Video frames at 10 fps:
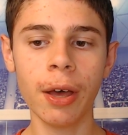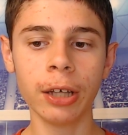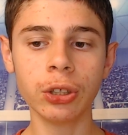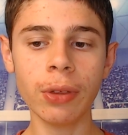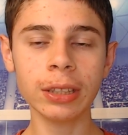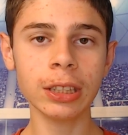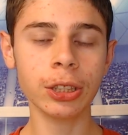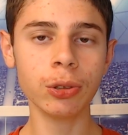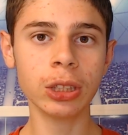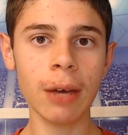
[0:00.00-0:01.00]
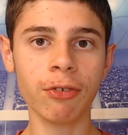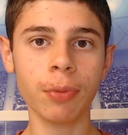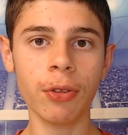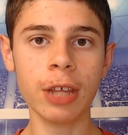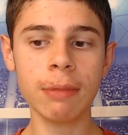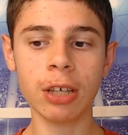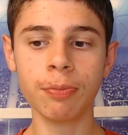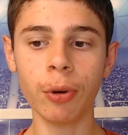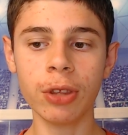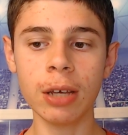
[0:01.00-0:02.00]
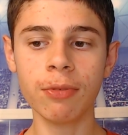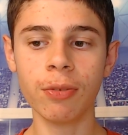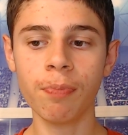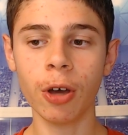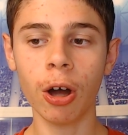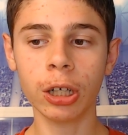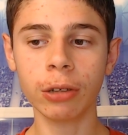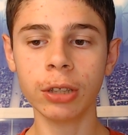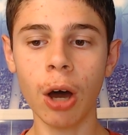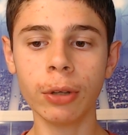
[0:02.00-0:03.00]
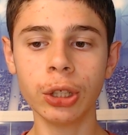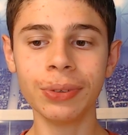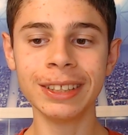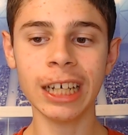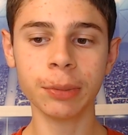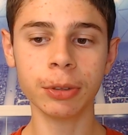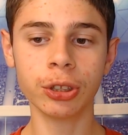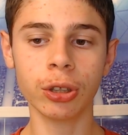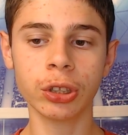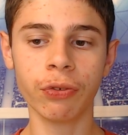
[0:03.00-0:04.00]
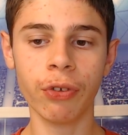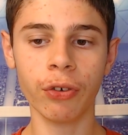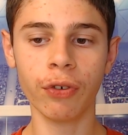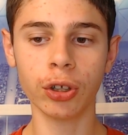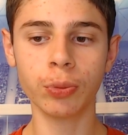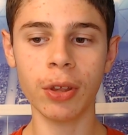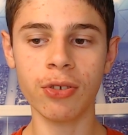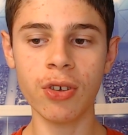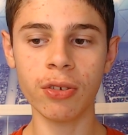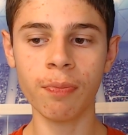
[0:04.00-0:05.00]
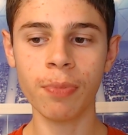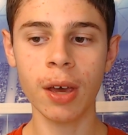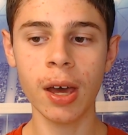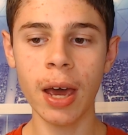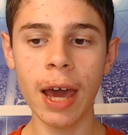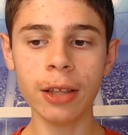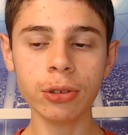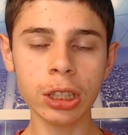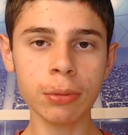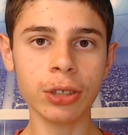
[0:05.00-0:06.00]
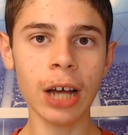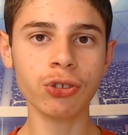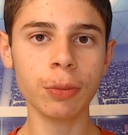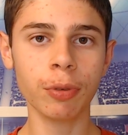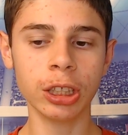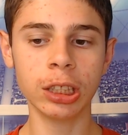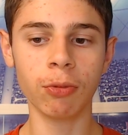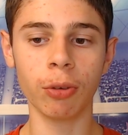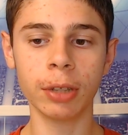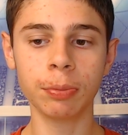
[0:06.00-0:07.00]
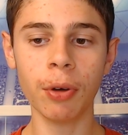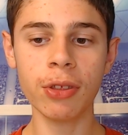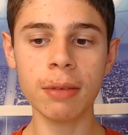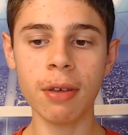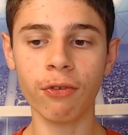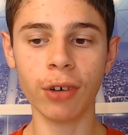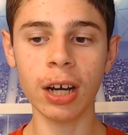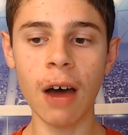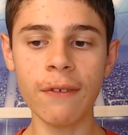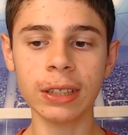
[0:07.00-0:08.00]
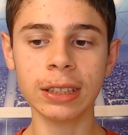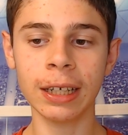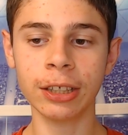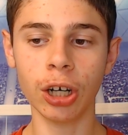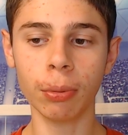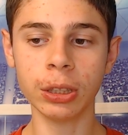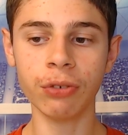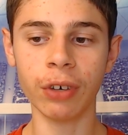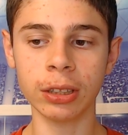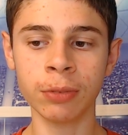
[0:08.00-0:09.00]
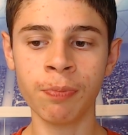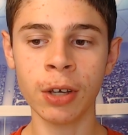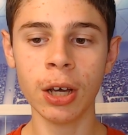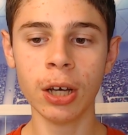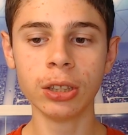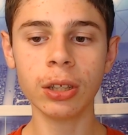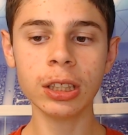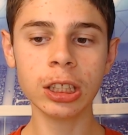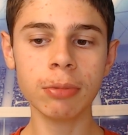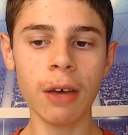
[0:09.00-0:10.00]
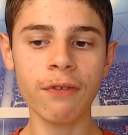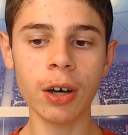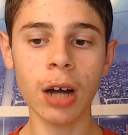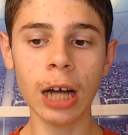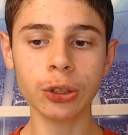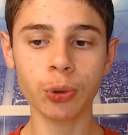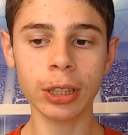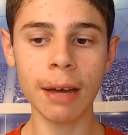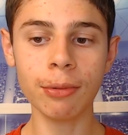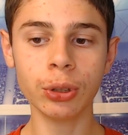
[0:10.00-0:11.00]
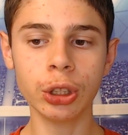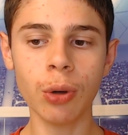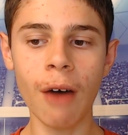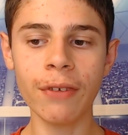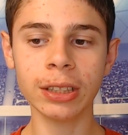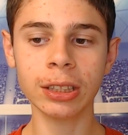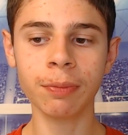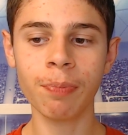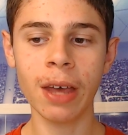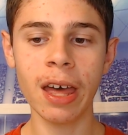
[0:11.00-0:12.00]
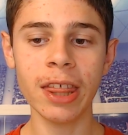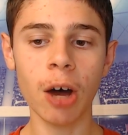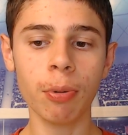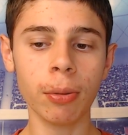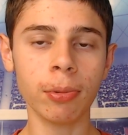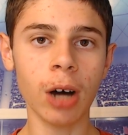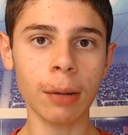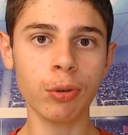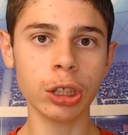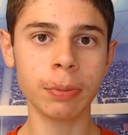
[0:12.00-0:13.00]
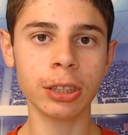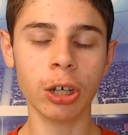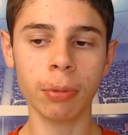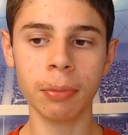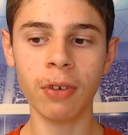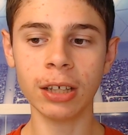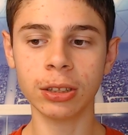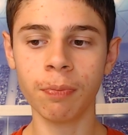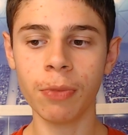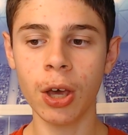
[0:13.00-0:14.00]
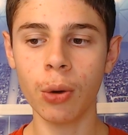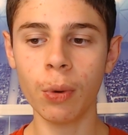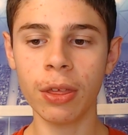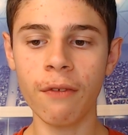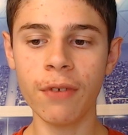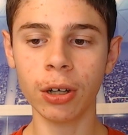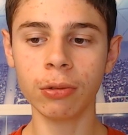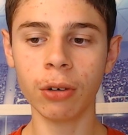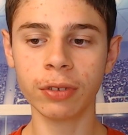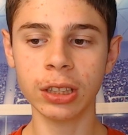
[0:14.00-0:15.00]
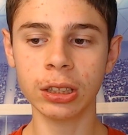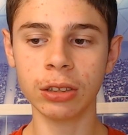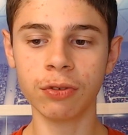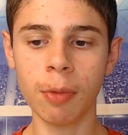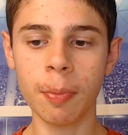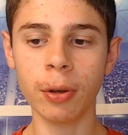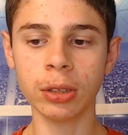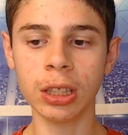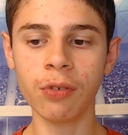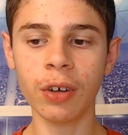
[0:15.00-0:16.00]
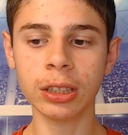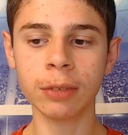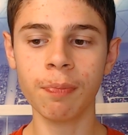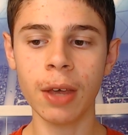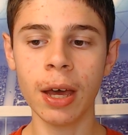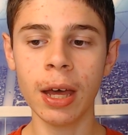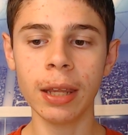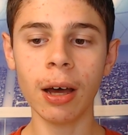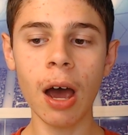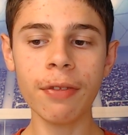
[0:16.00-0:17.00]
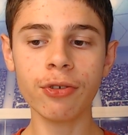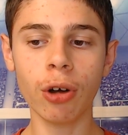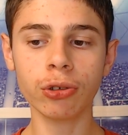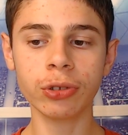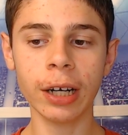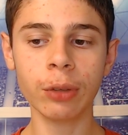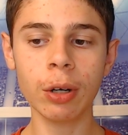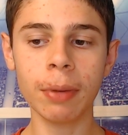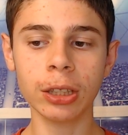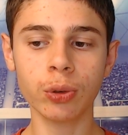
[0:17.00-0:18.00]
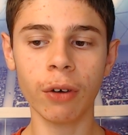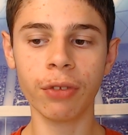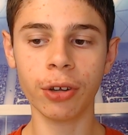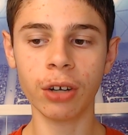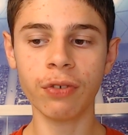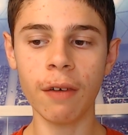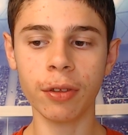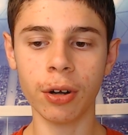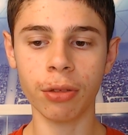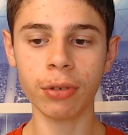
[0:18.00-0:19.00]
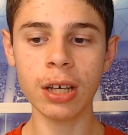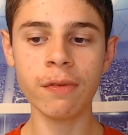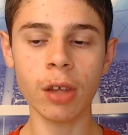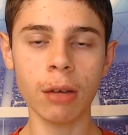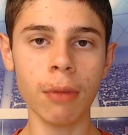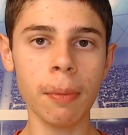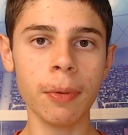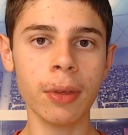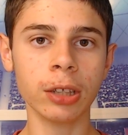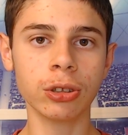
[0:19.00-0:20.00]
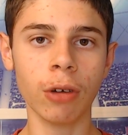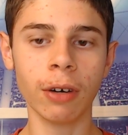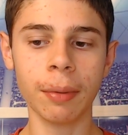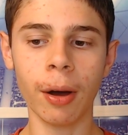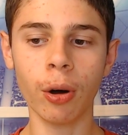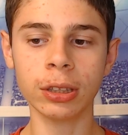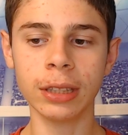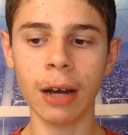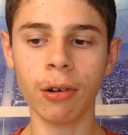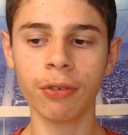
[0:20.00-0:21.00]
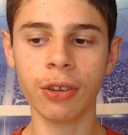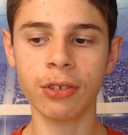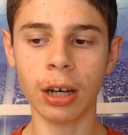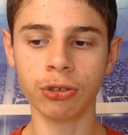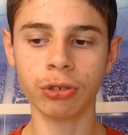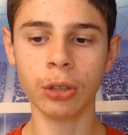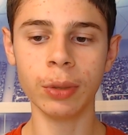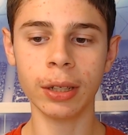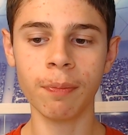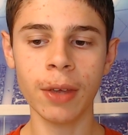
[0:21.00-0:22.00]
So this is a huge game for both teams, as both teams are currently 0-2 and desperately searching for their first win of the season. And these two teams are actually pretty similar, because both teams have great offense and a terrible defense. So this is going to be a fun, high-scoring game between two offenses that will put up a lot of points because they're going to be faced with very little resistance from the opposing defense. Now, I have the Chargers getting the win by a score of 35-33, even though they might be without star running back Austin Eckler for the second straight week,